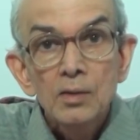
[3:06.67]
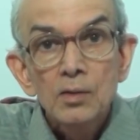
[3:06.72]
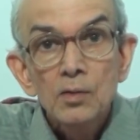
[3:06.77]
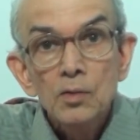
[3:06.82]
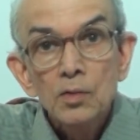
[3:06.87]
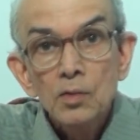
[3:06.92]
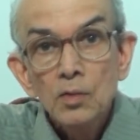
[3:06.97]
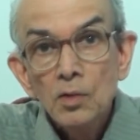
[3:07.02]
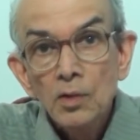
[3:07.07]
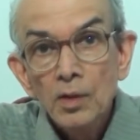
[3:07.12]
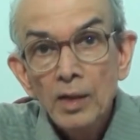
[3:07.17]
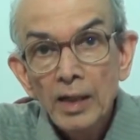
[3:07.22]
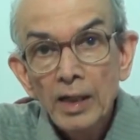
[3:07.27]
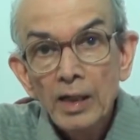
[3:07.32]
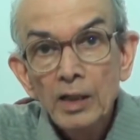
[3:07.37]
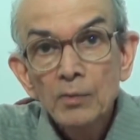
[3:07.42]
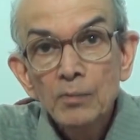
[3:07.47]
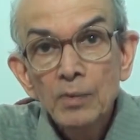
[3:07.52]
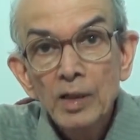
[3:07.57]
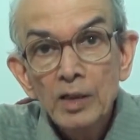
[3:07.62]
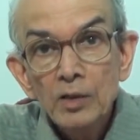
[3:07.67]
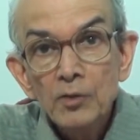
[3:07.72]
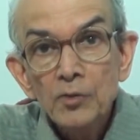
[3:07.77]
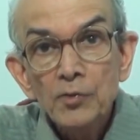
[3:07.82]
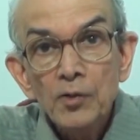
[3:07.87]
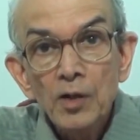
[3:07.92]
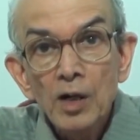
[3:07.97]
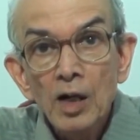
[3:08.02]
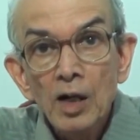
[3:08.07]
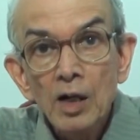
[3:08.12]
So
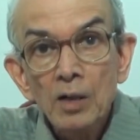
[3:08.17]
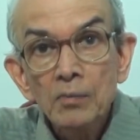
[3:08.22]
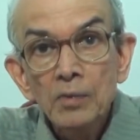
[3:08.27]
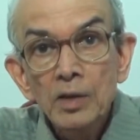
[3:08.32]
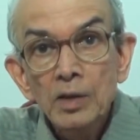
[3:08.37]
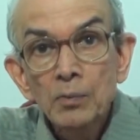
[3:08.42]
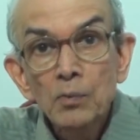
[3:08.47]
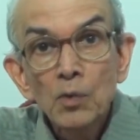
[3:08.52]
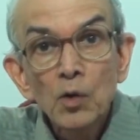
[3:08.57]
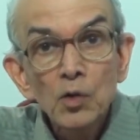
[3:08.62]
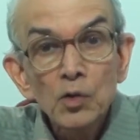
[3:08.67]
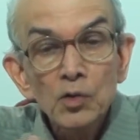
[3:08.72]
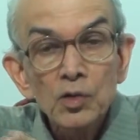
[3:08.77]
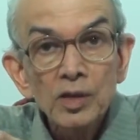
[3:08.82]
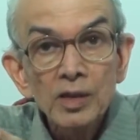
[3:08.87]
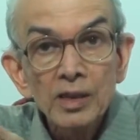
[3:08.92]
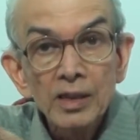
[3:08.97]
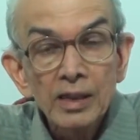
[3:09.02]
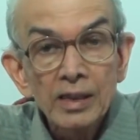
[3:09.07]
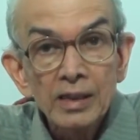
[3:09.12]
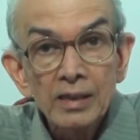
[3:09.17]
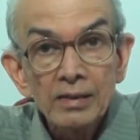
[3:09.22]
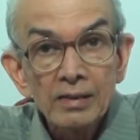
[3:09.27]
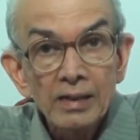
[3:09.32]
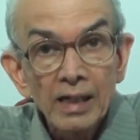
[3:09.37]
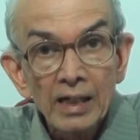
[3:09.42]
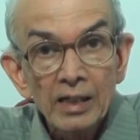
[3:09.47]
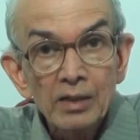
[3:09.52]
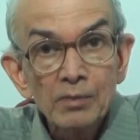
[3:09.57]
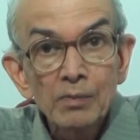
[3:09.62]
ailments from emotional
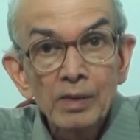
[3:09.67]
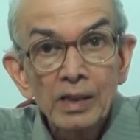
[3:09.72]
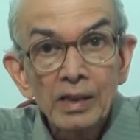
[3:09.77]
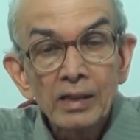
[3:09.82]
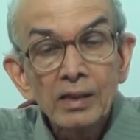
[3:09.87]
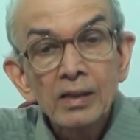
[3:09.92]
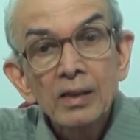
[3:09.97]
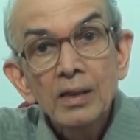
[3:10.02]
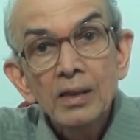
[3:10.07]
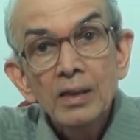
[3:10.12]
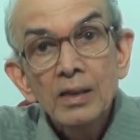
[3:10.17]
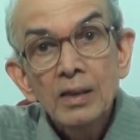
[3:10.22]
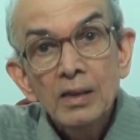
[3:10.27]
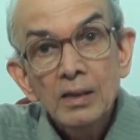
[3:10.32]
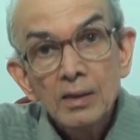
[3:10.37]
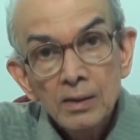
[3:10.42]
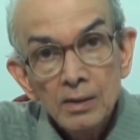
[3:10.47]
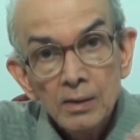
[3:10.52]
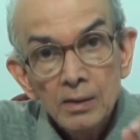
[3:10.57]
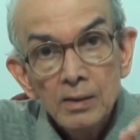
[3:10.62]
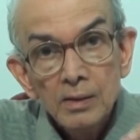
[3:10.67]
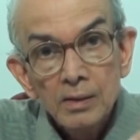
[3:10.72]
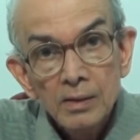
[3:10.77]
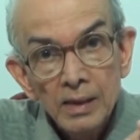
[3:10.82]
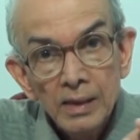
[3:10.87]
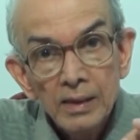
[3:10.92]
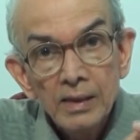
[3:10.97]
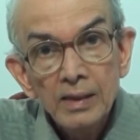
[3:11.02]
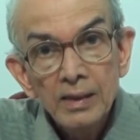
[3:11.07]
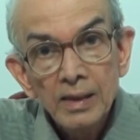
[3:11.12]
excitement,
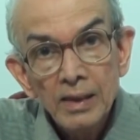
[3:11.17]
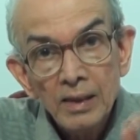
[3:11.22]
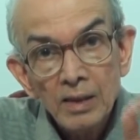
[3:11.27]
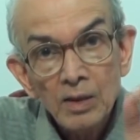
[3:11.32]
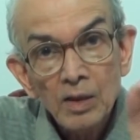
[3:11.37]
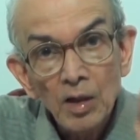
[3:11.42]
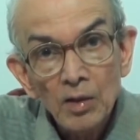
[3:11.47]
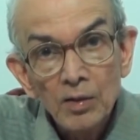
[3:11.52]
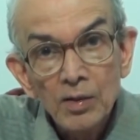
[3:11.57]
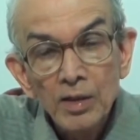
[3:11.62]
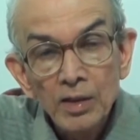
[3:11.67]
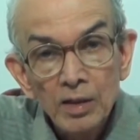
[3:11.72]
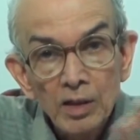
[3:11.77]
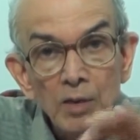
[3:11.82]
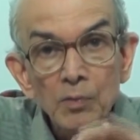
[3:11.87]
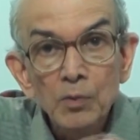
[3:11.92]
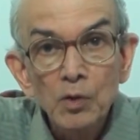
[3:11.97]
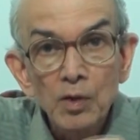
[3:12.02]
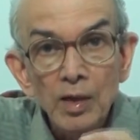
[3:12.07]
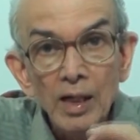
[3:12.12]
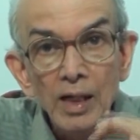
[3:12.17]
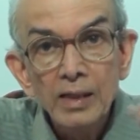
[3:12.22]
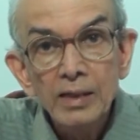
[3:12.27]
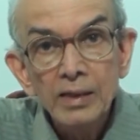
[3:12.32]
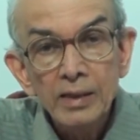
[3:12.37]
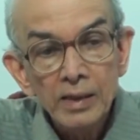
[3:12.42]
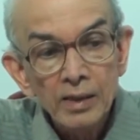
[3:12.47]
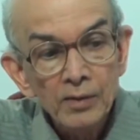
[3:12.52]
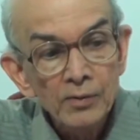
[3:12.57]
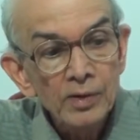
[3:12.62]
that is a causative
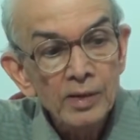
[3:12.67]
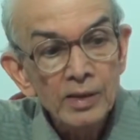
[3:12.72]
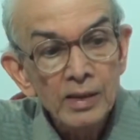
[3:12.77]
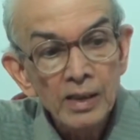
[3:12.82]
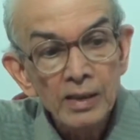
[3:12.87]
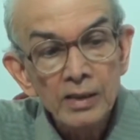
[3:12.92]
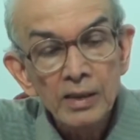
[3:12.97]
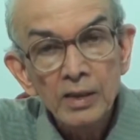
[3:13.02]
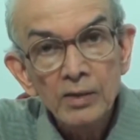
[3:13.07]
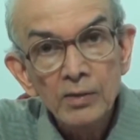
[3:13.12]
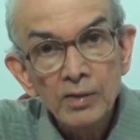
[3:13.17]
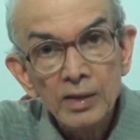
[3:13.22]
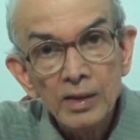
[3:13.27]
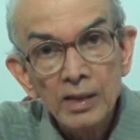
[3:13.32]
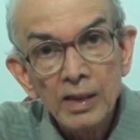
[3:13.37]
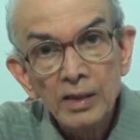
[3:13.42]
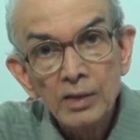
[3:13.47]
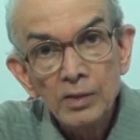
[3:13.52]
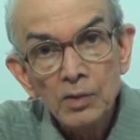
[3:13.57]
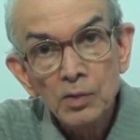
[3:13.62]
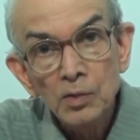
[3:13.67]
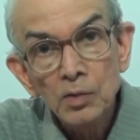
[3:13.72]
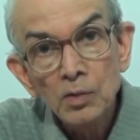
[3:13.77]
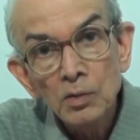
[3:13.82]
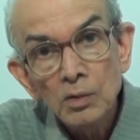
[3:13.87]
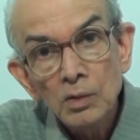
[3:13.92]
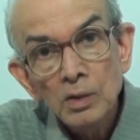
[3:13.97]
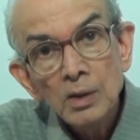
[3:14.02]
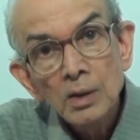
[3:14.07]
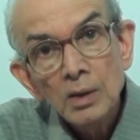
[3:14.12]
modality which has given rise
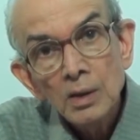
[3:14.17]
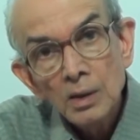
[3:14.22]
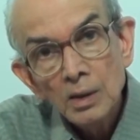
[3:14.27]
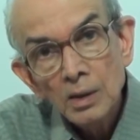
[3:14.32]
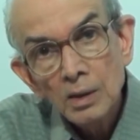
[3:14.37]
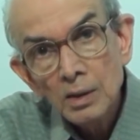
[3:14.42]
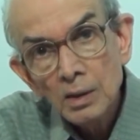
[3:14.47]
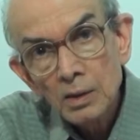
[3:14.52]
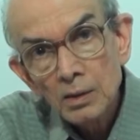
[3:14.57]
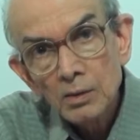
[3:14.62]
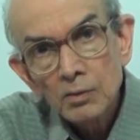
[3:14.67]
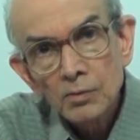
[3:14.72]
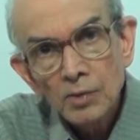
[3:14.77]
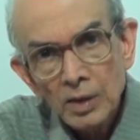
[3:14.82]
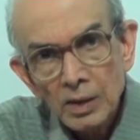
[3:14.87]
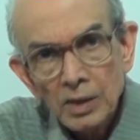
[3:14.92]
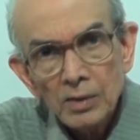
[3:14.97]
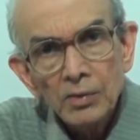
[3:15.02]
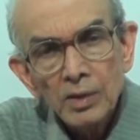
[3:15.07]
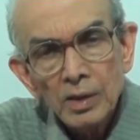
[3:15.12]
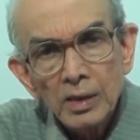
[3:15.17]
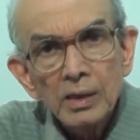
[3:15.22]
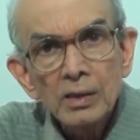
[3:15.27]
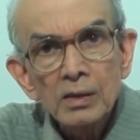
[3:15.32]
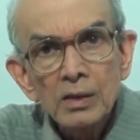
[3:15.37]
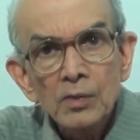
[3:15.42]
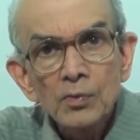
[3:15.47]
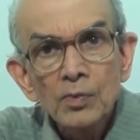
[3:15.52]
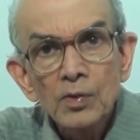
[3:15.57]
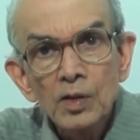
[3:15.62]
to whatever he
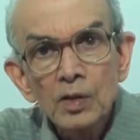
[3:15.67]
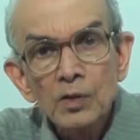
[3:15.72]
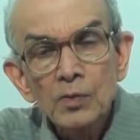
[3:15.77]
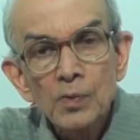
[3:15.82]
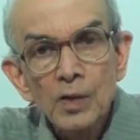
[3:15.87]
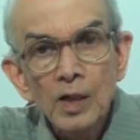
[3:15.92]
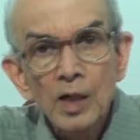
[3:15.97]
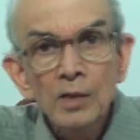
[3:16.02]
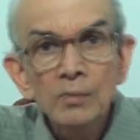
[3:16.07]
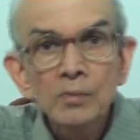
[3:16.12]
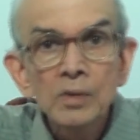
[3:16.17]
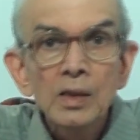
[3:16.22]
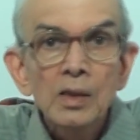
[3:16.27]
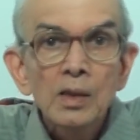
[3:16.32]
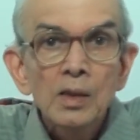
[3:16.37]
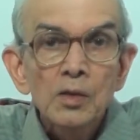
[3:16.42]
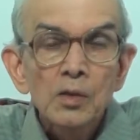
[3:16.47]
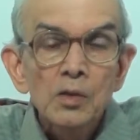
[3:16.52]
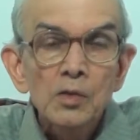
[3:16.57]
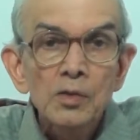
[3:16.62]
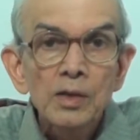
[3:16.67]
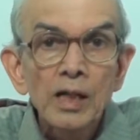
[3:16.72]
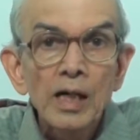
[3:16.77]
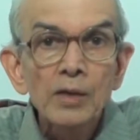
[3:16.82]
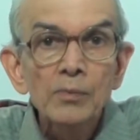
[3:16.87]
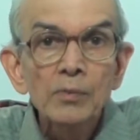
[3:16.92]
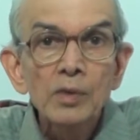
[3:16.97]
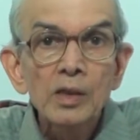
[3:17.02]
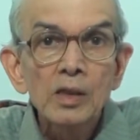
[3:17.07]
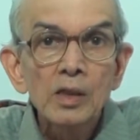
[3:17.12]
suffers from. So
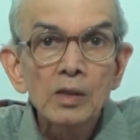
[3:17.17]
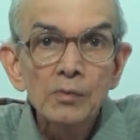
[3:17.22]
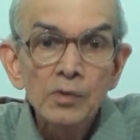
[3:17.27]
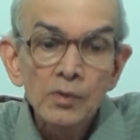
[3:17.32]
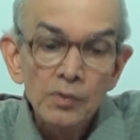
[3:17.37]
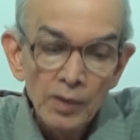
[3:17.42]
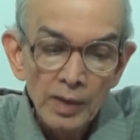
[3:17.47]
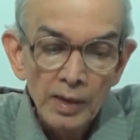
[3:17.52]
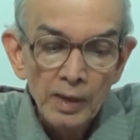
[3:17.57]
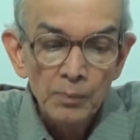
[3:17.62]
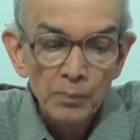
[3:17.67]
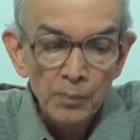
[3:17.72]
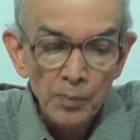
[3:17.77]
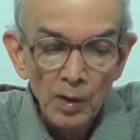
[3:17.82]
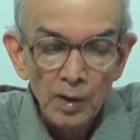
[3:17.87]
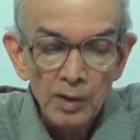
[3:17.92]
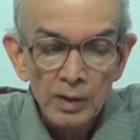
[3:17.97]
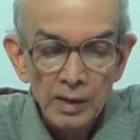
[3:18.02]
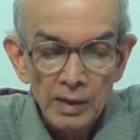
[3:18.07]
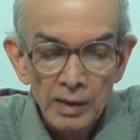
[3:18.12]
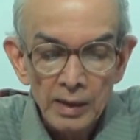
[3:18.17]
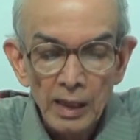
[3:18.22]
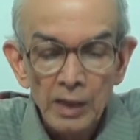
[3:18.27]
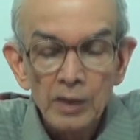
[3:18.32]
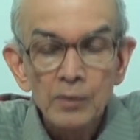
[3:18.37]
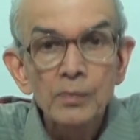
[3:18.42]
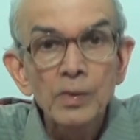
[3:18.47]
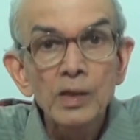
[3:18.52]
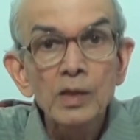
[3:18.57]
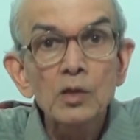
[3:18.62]
that becomes very important
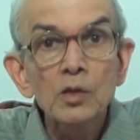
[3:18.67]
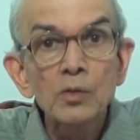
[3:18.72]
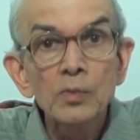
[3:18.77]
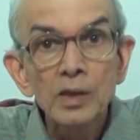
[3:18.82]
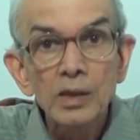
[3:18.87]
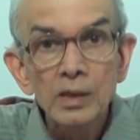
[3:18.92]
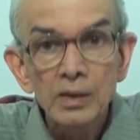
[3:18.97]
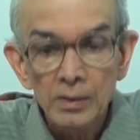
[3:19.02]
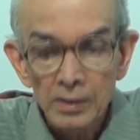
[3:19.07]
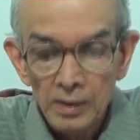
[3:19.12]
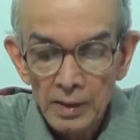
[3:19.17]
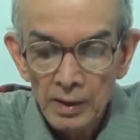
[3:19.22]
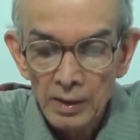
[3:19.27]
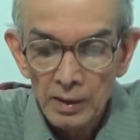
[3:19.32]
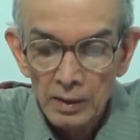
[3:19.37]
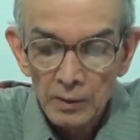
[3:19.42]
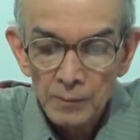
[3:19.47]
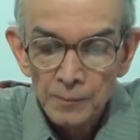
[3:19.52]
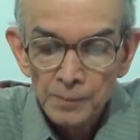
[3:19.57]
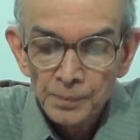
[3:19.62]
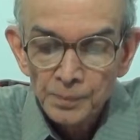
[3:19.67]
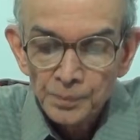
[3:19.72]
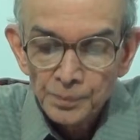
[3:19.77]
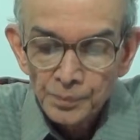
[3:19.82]
aspect to be considered.